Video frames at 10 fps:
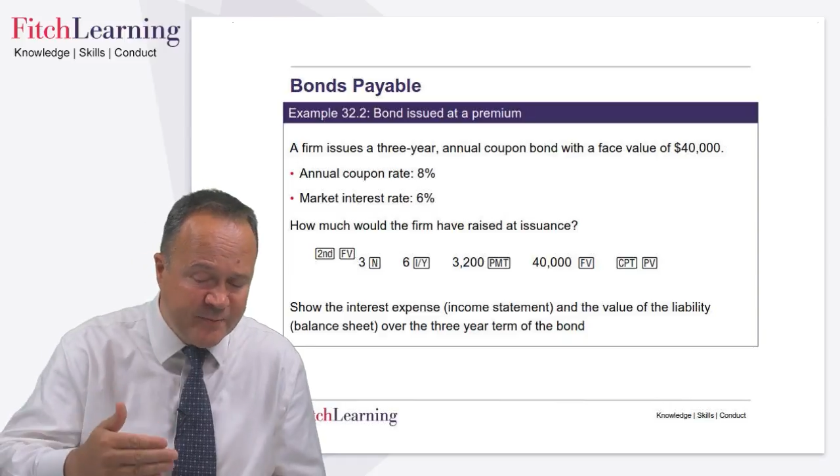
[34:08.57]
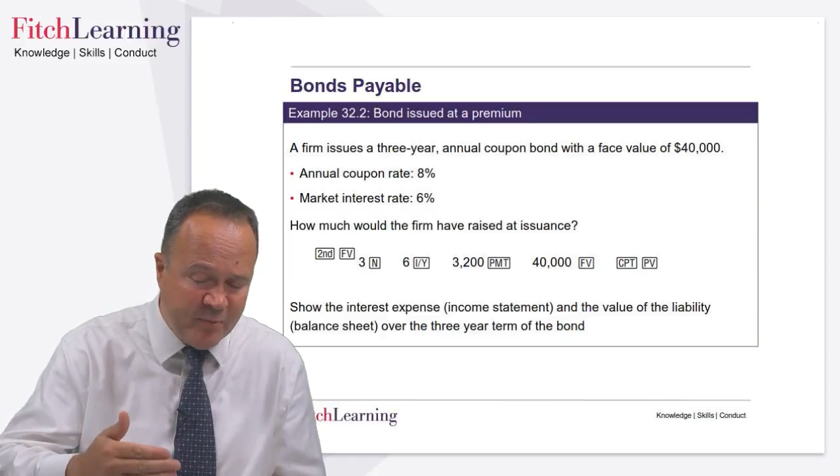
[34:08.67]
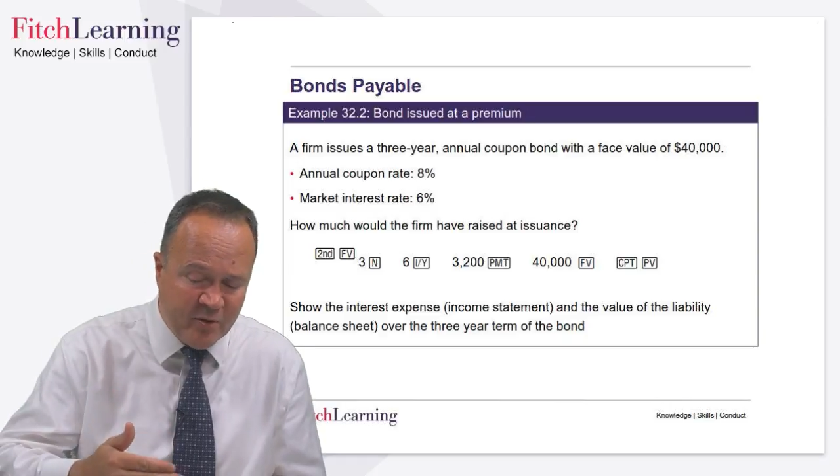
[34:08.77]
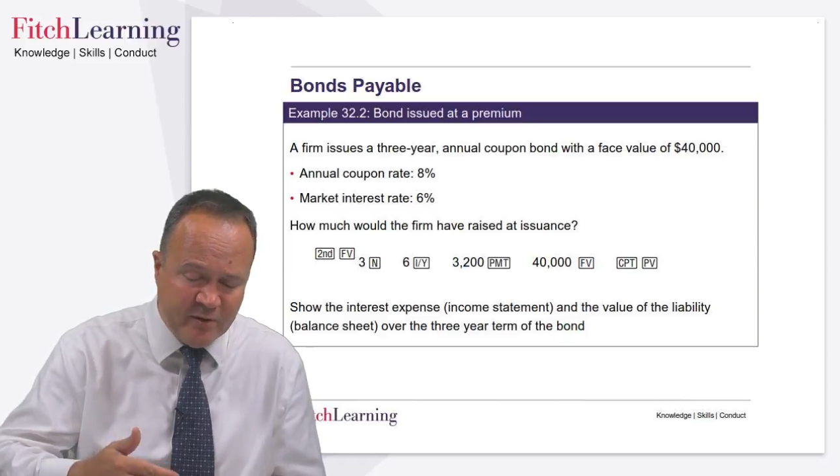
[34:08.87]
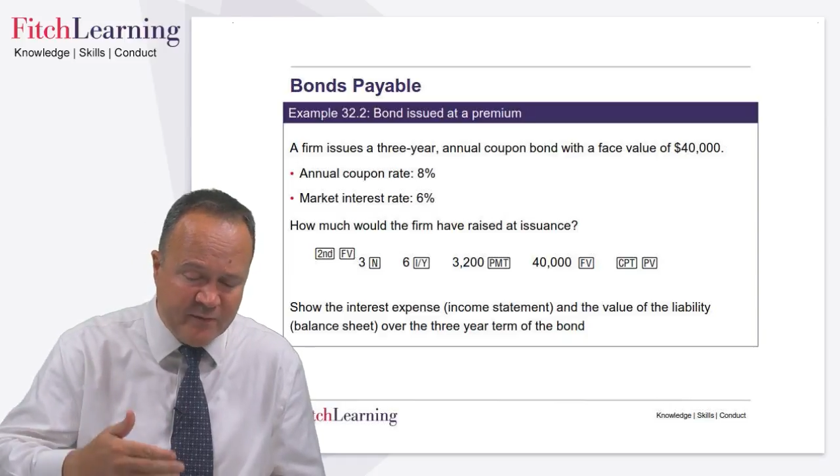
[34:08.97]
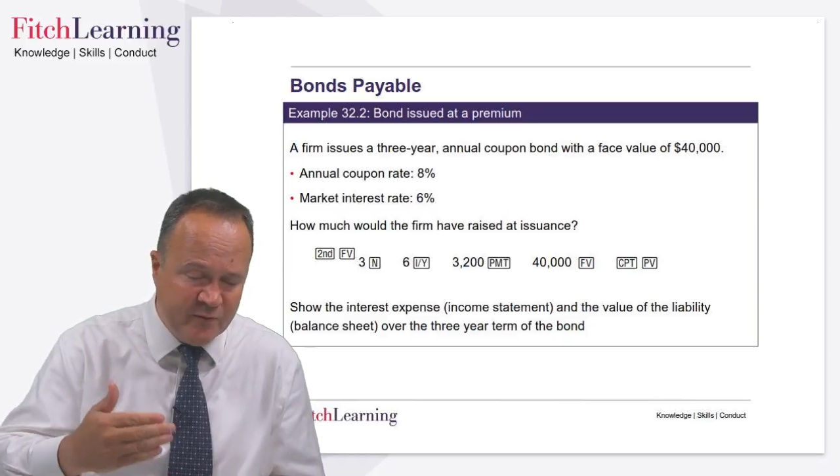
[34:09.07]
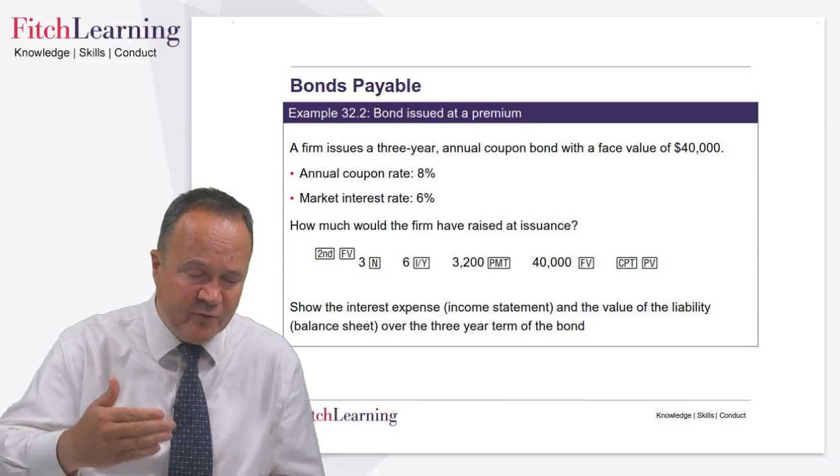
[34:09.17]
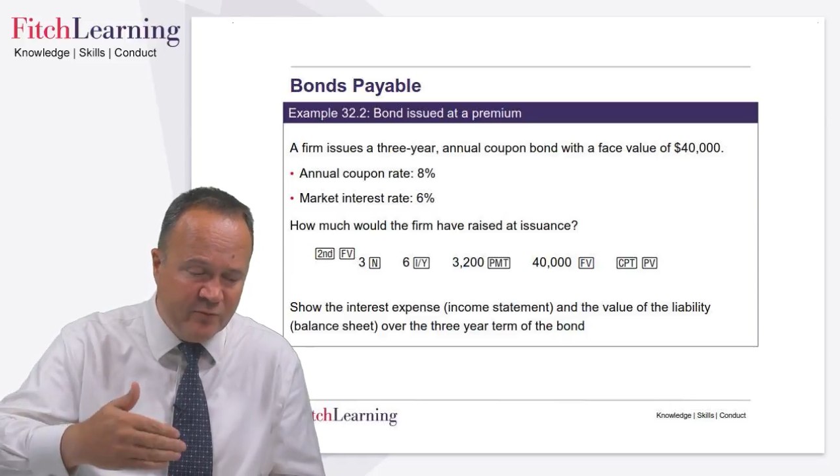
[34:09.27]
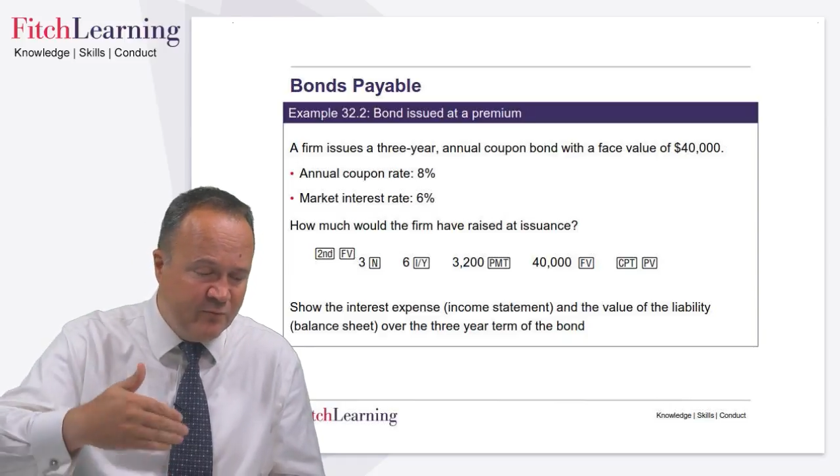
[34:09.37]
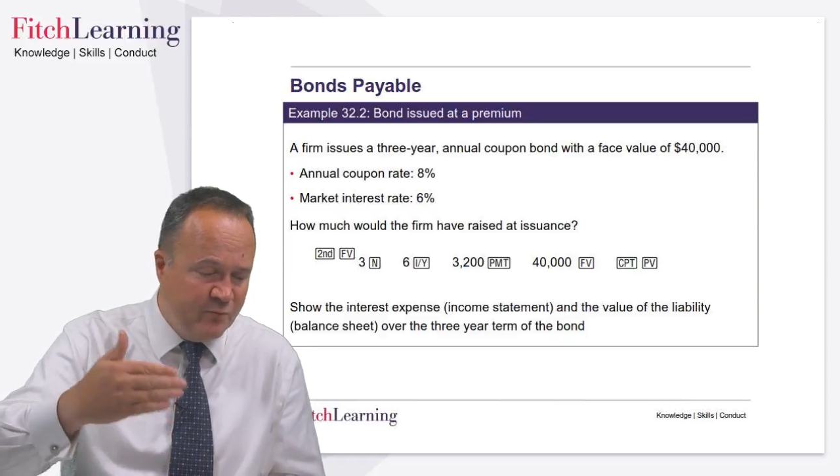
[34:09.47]
bond
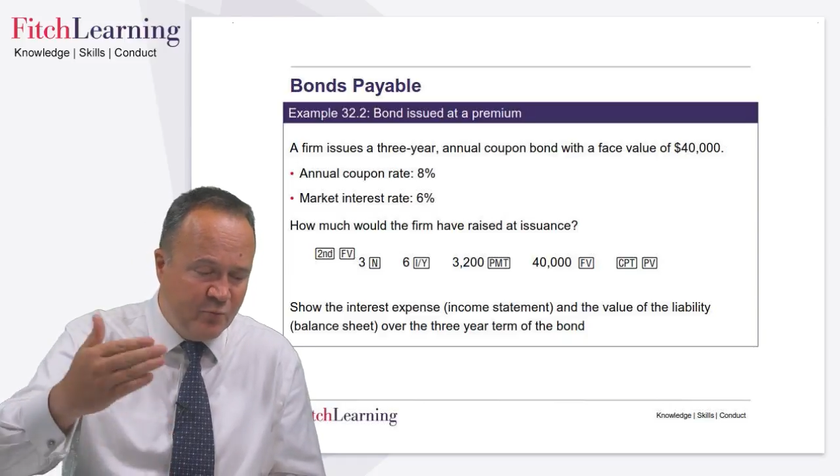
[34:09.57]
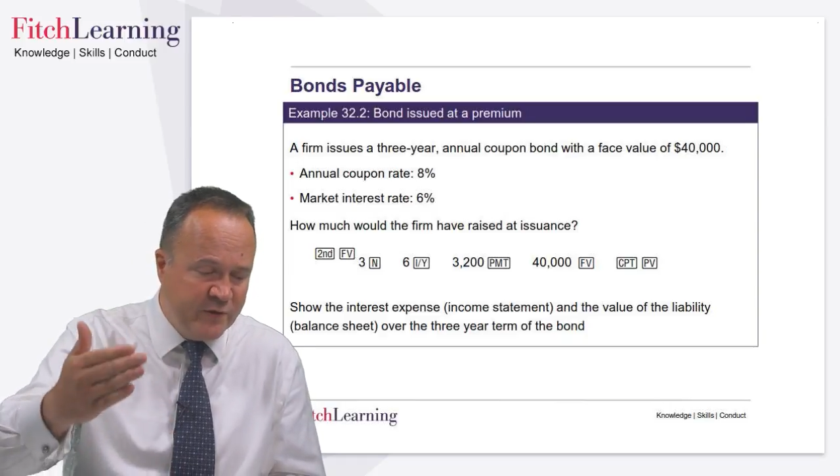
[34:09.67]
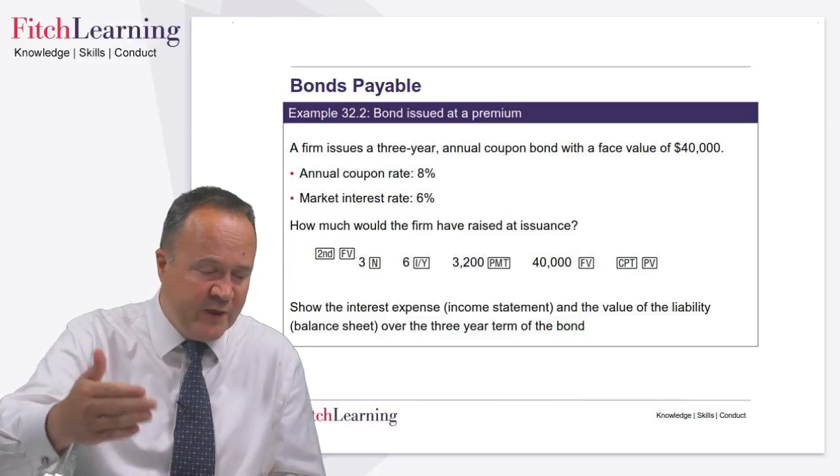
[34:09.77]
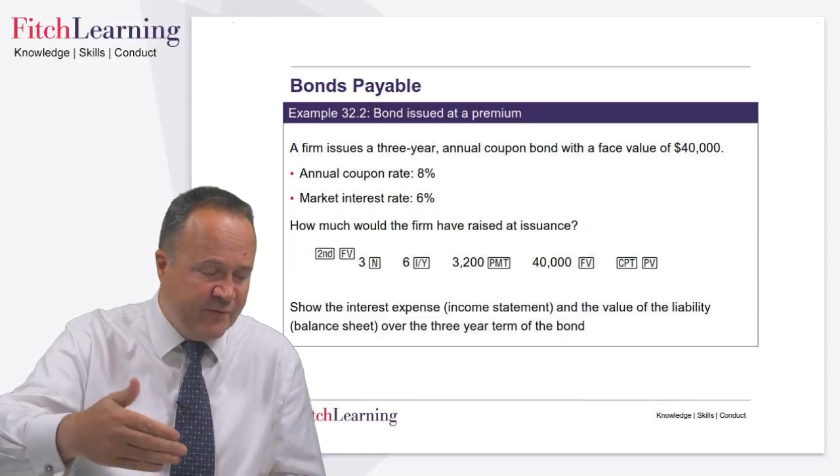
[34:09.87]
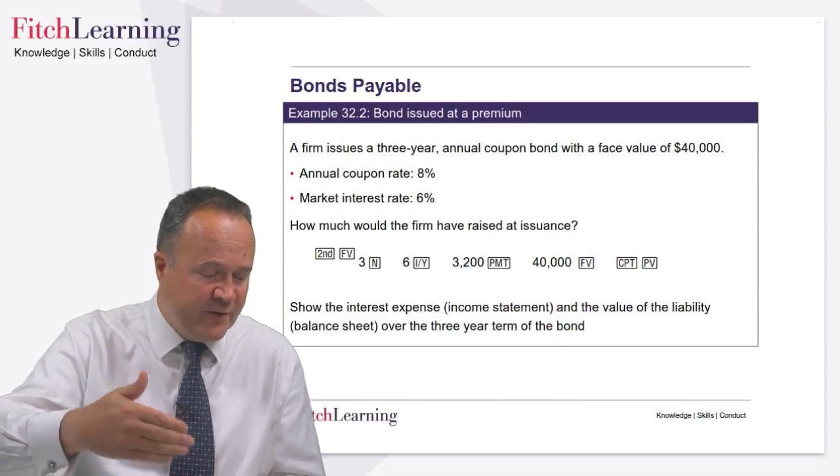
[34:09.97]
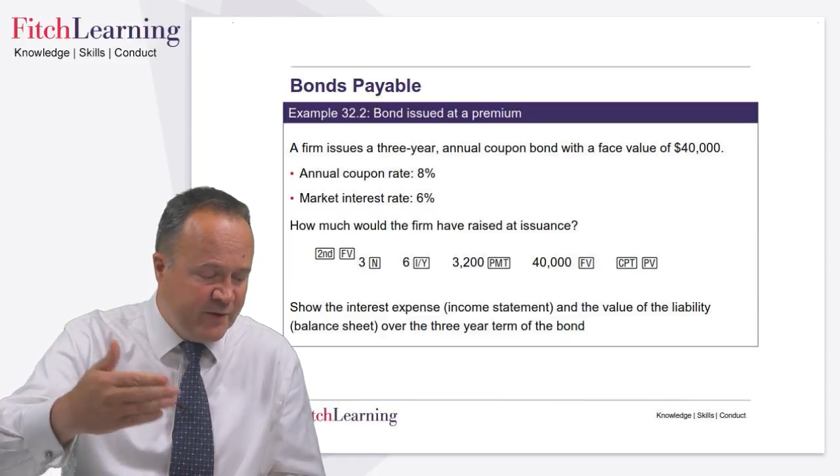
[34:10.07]
for whatever,